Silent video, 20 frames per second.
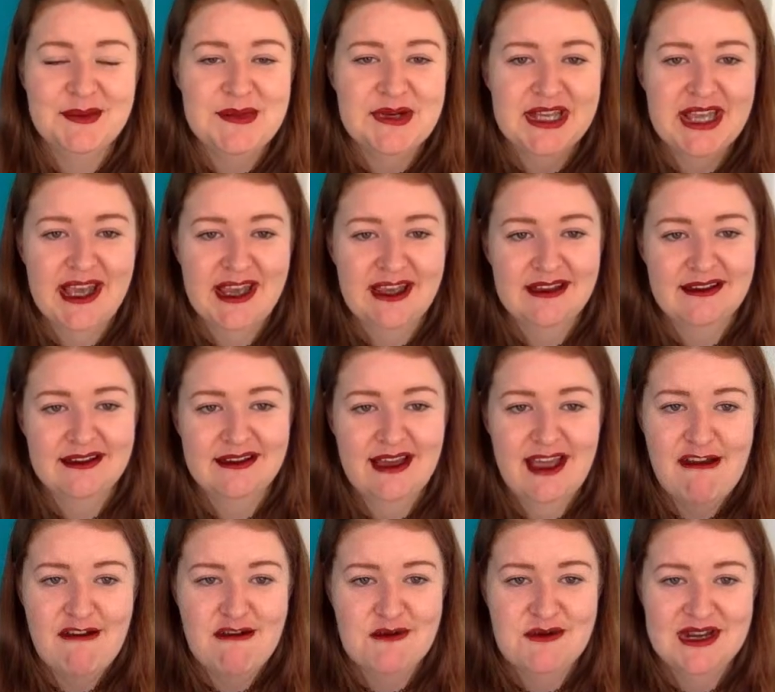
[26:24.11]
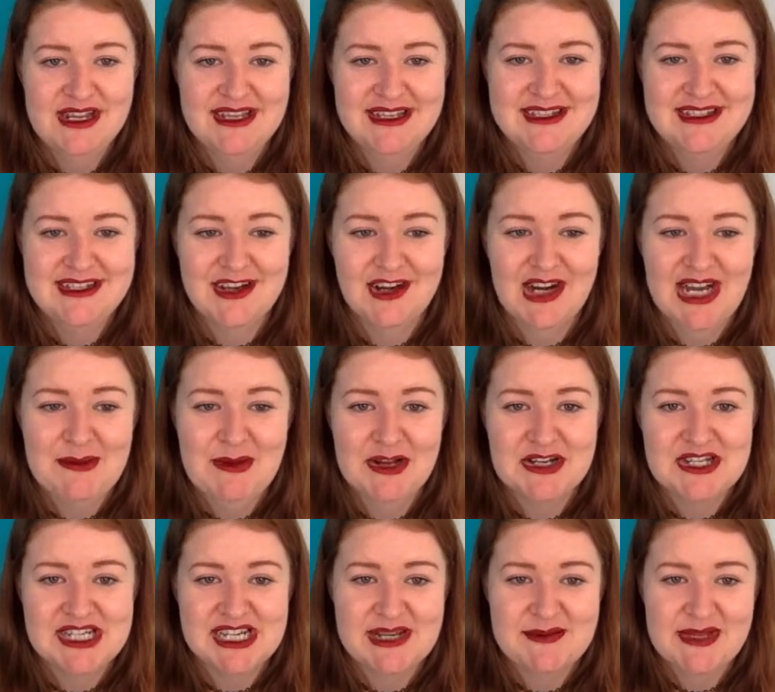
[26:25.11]
But yeah, everybody is talking
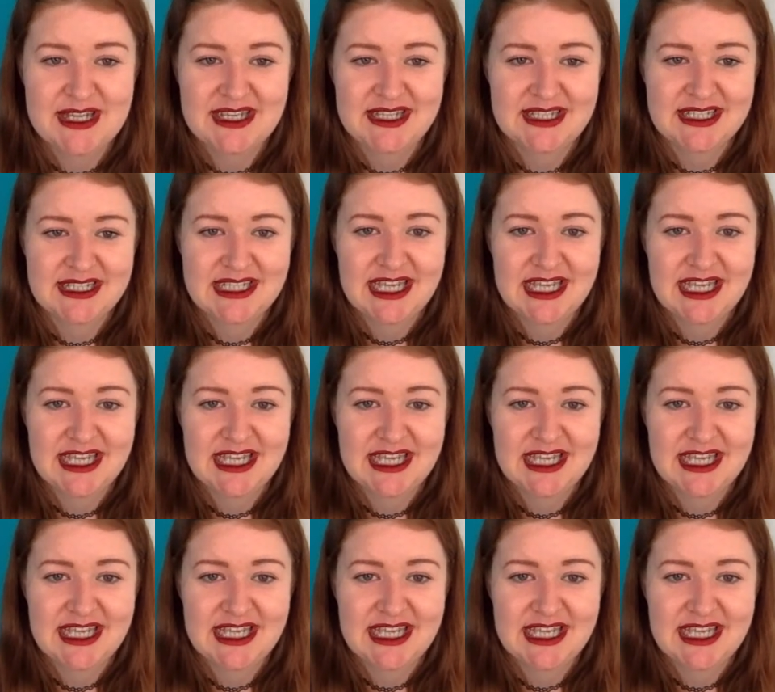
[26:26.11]
about Jamie.